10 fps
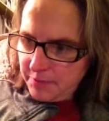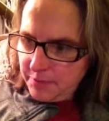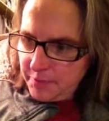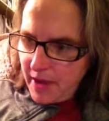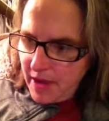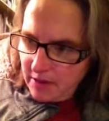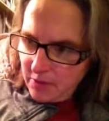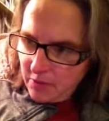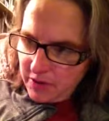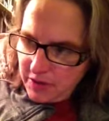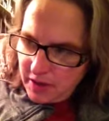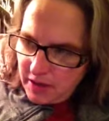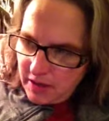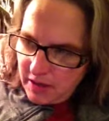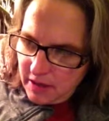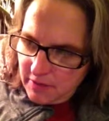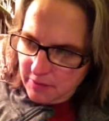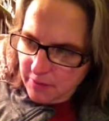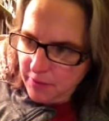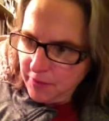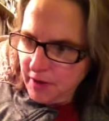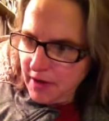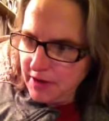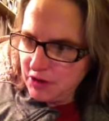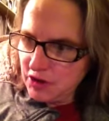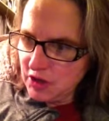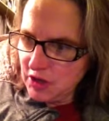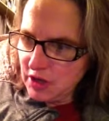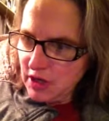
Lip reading: back with the French